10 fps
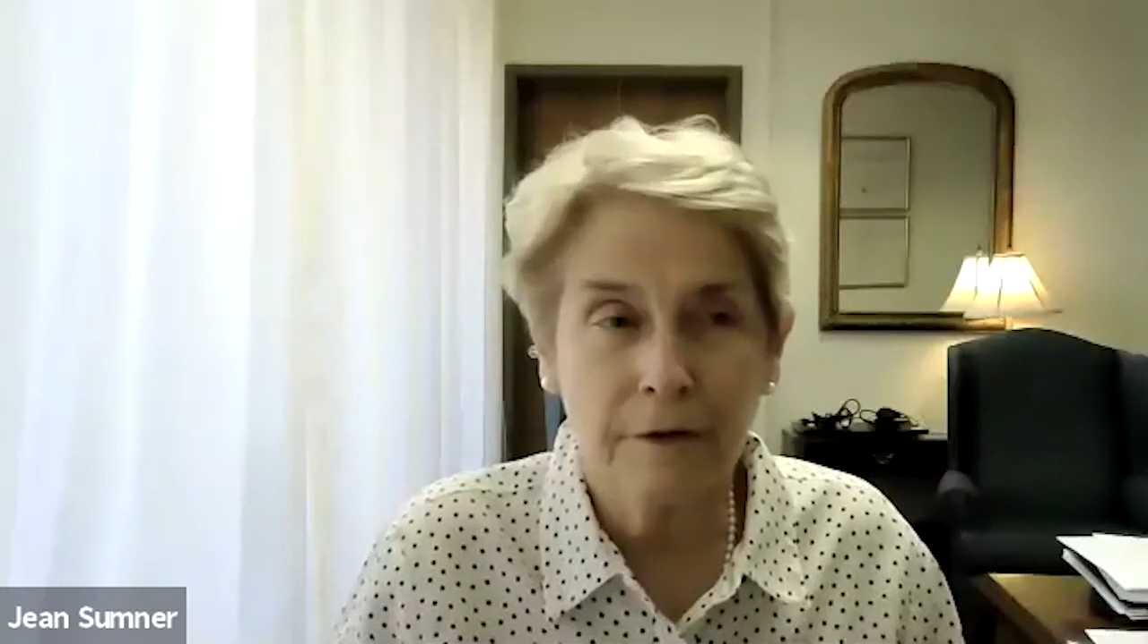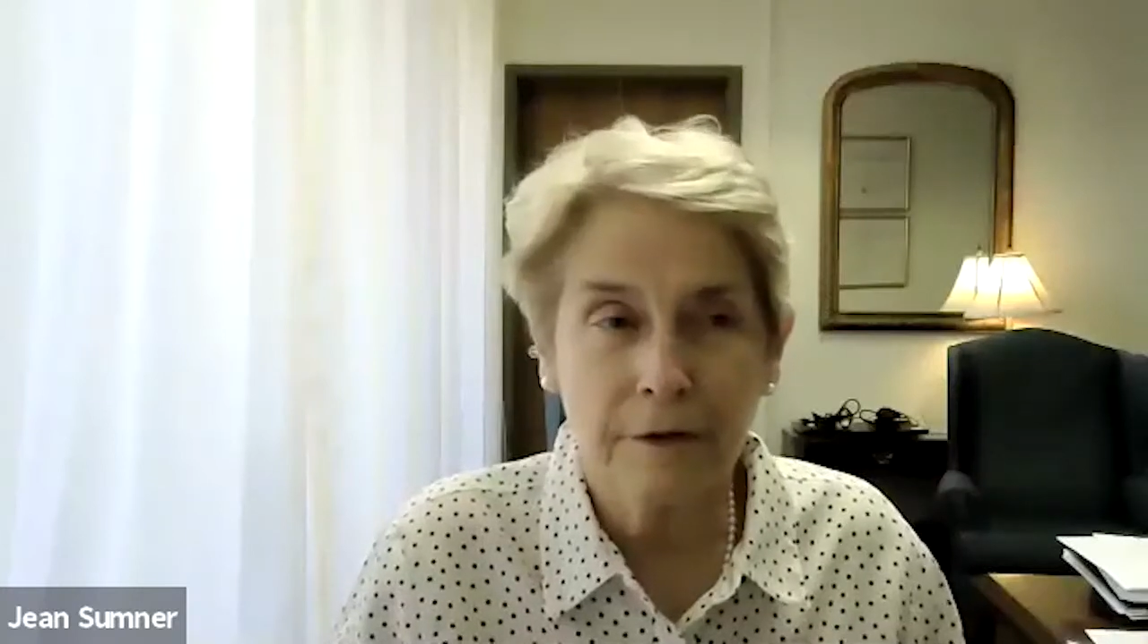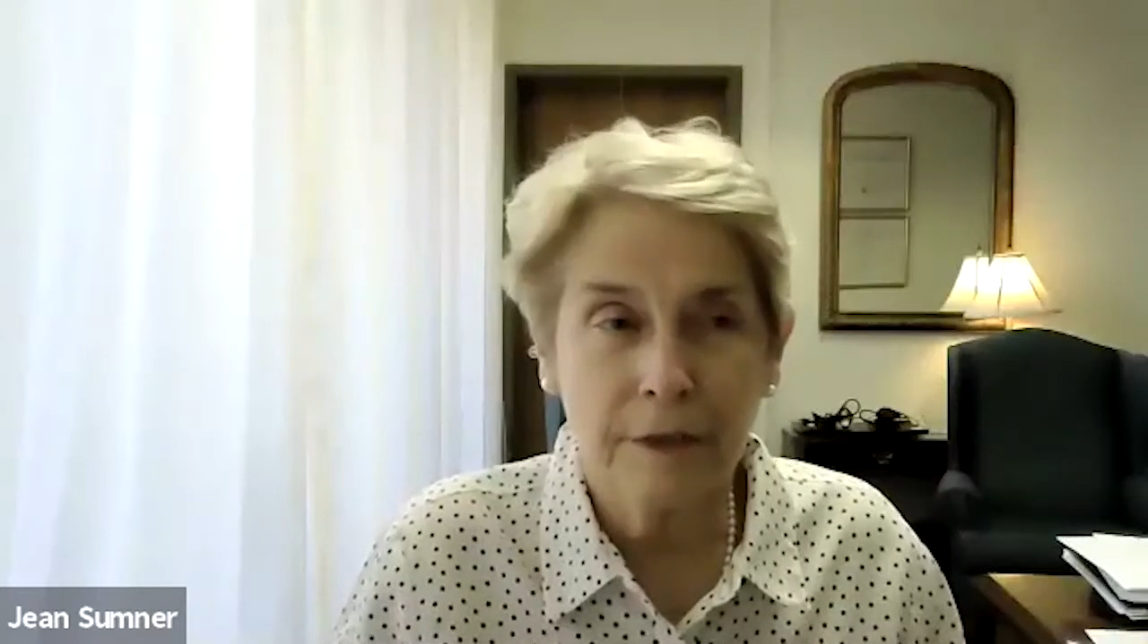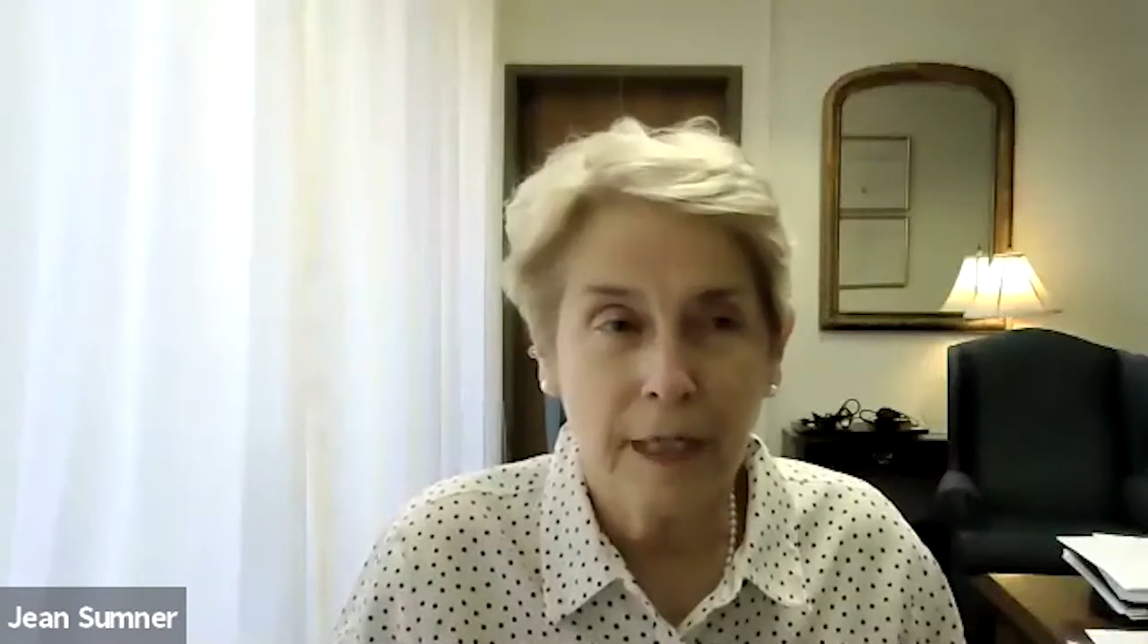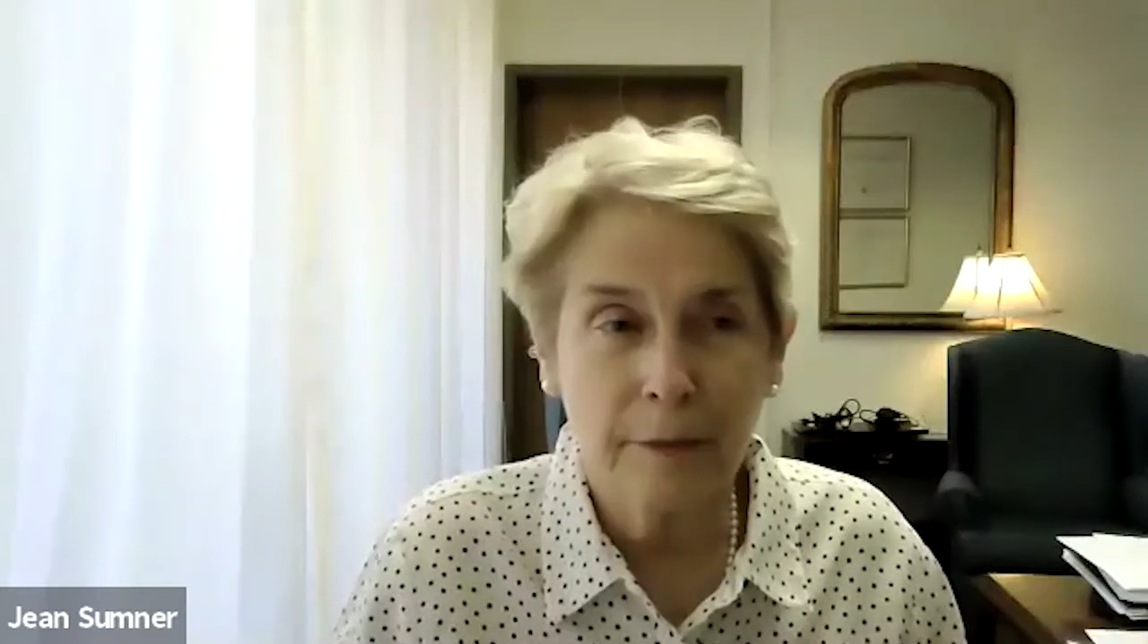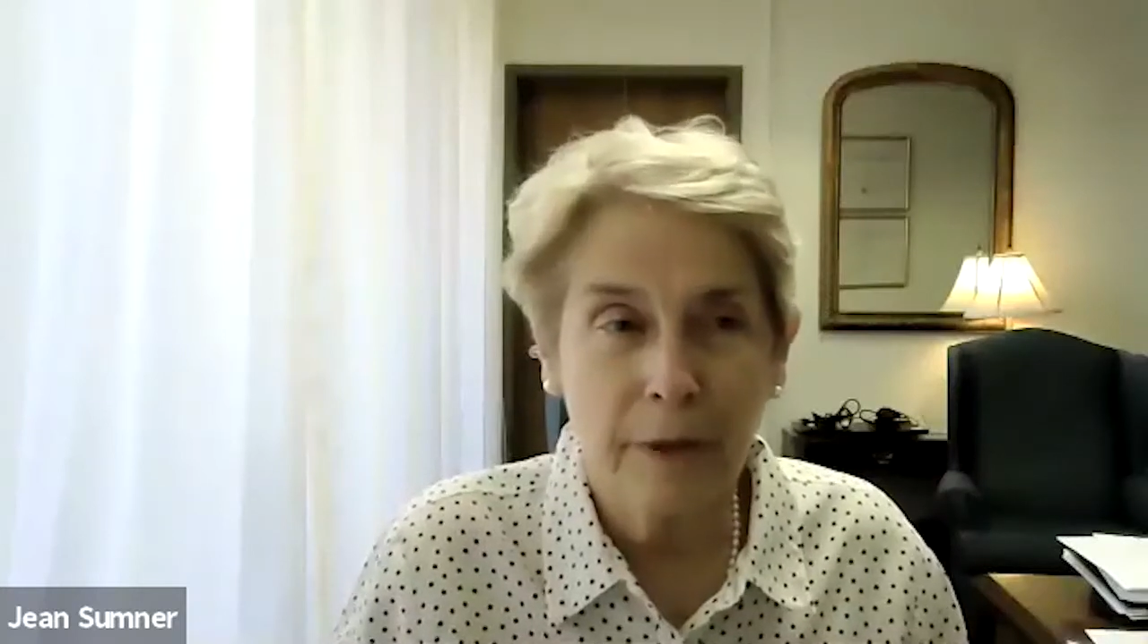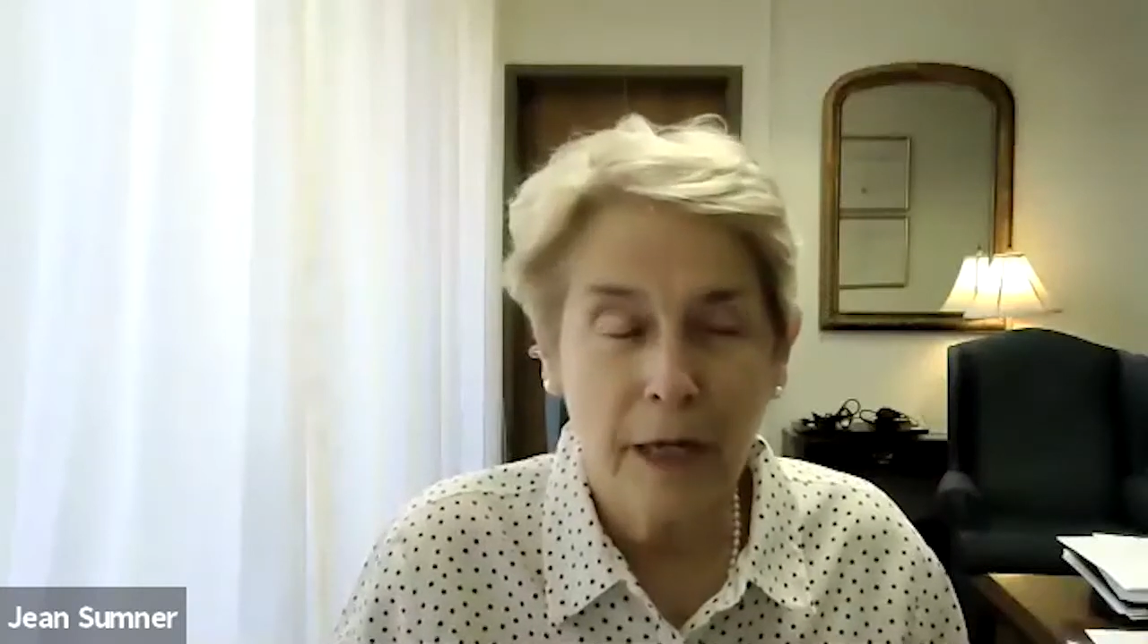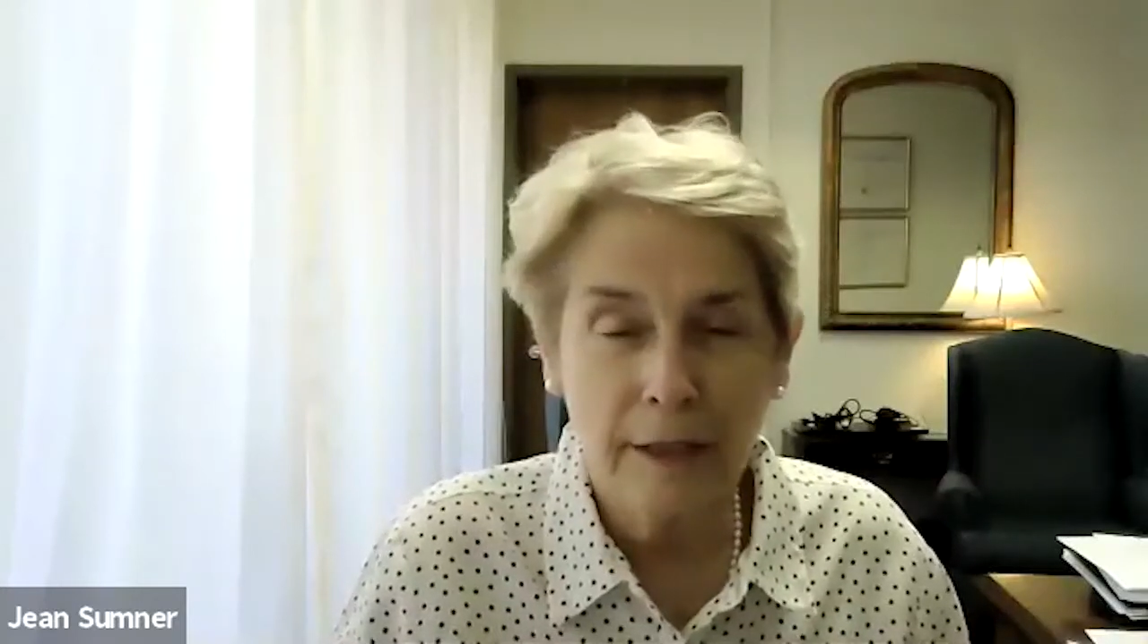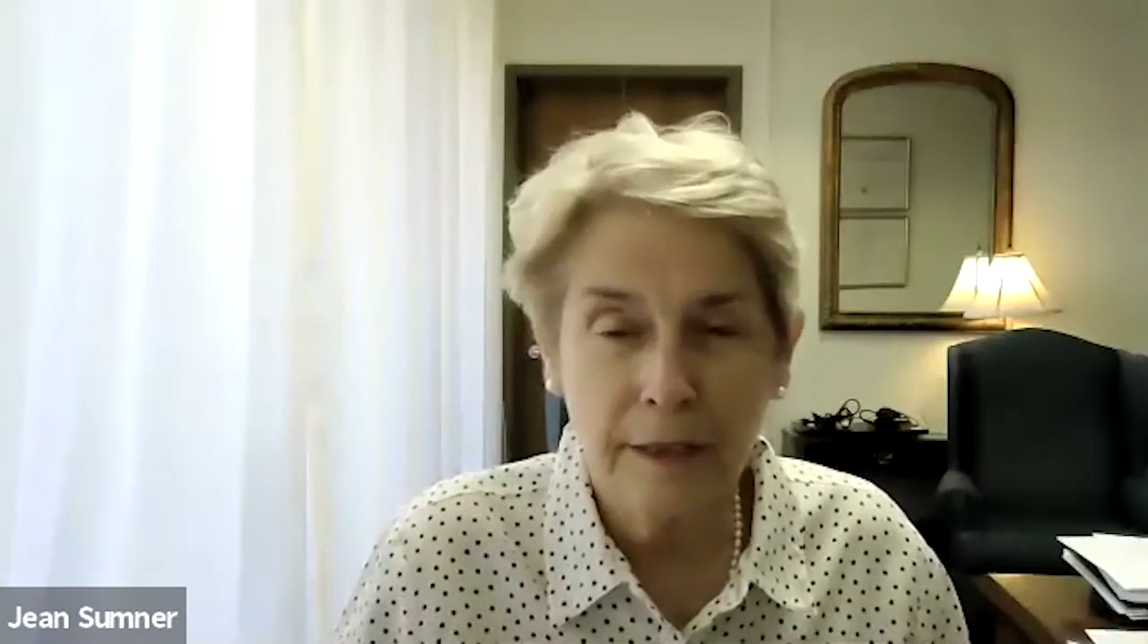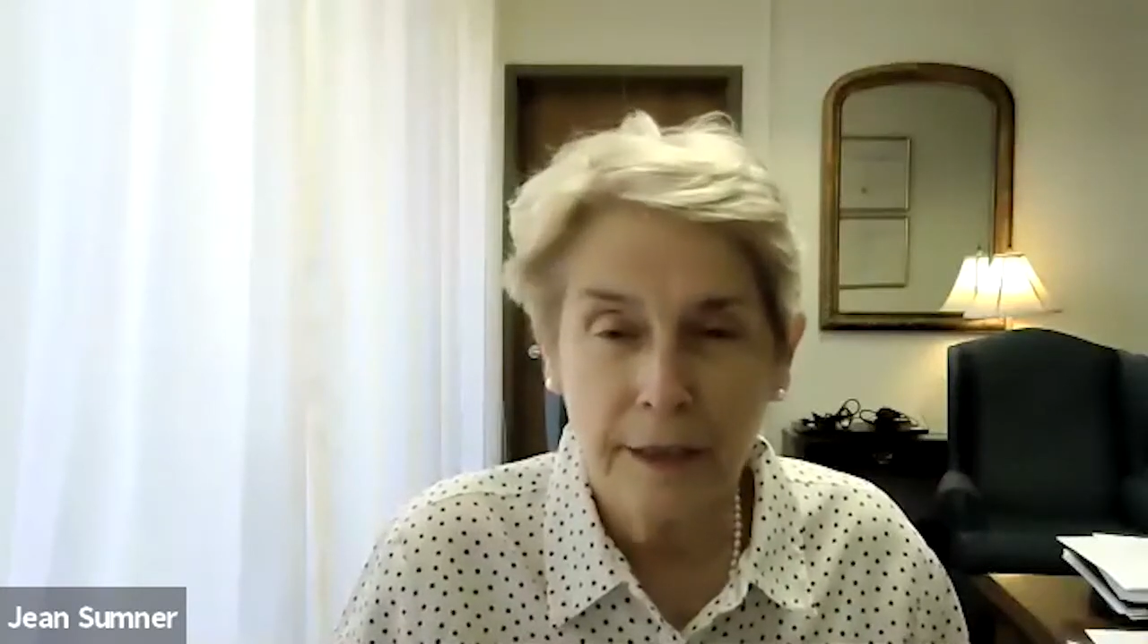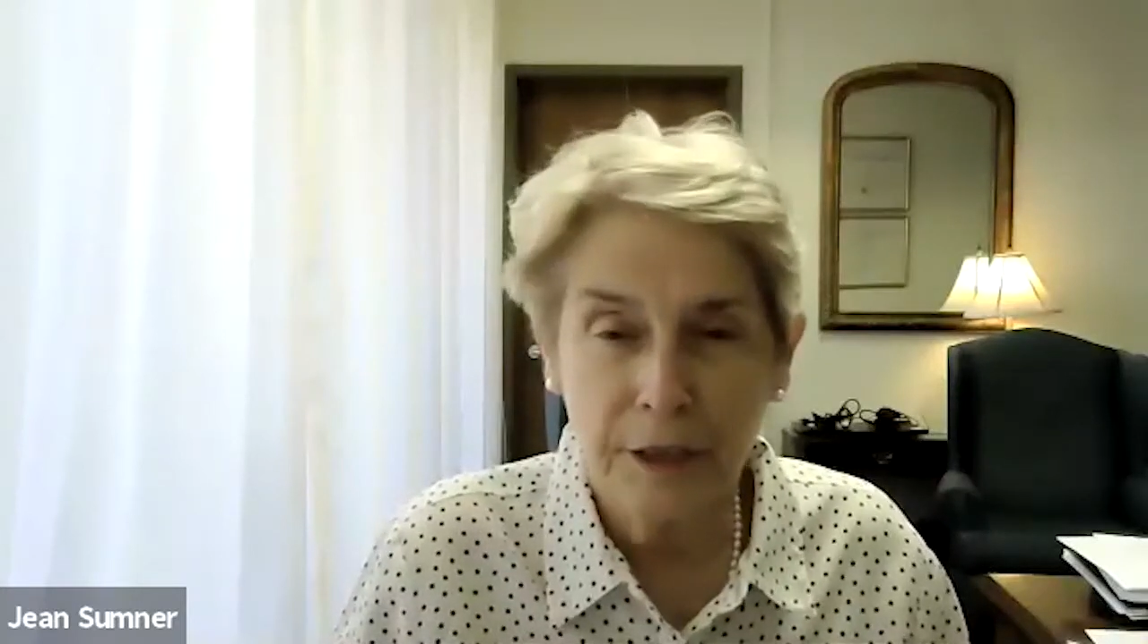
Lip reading: state policy